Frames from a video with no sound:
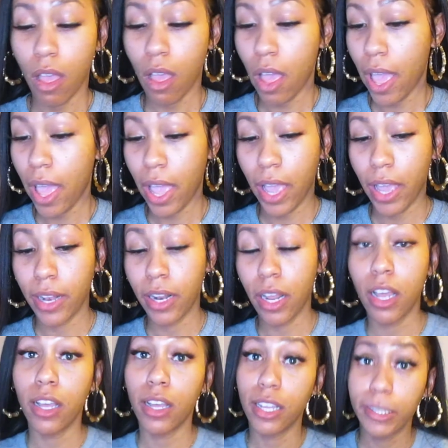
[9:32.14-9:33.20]
And
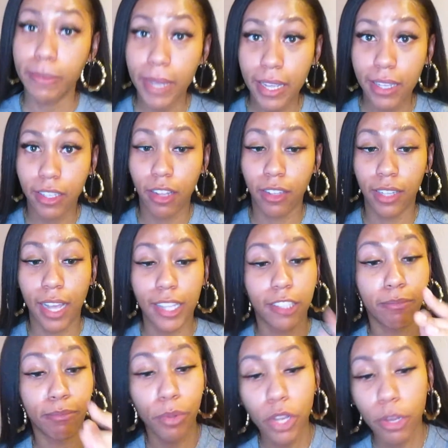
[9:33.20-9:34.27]
speaking along the lines
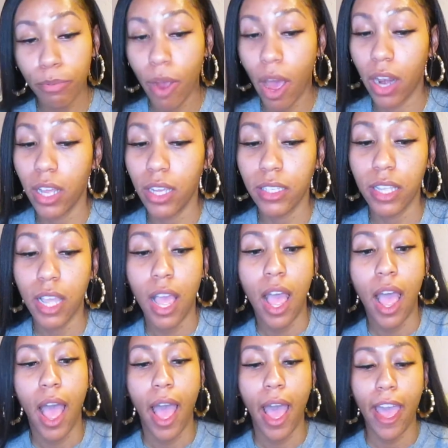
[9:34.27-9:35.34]
of beauty products,
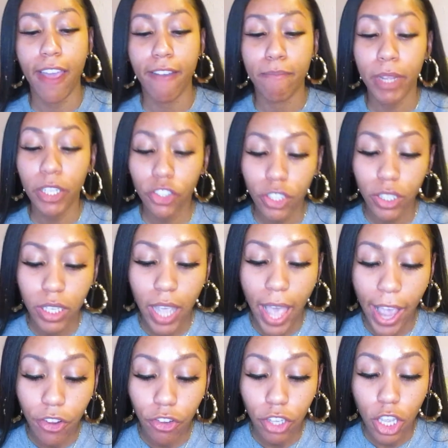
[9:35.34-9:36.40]
I have mentioned it
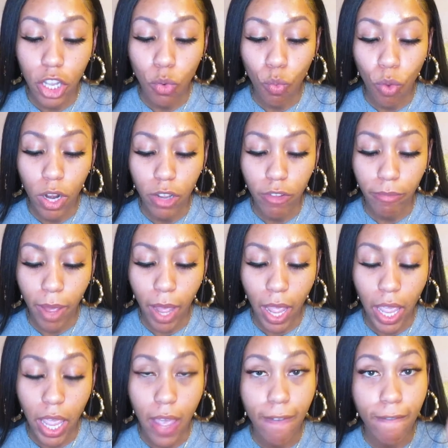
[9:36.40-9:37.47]
actually in one of
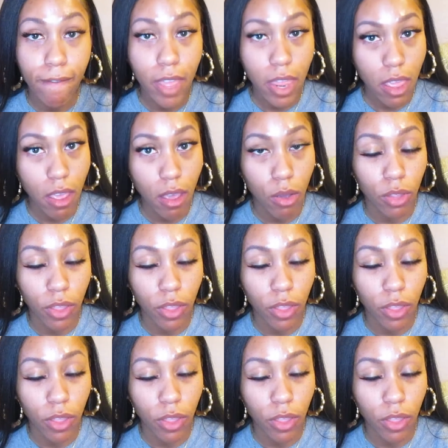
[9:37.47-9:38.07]
my videos.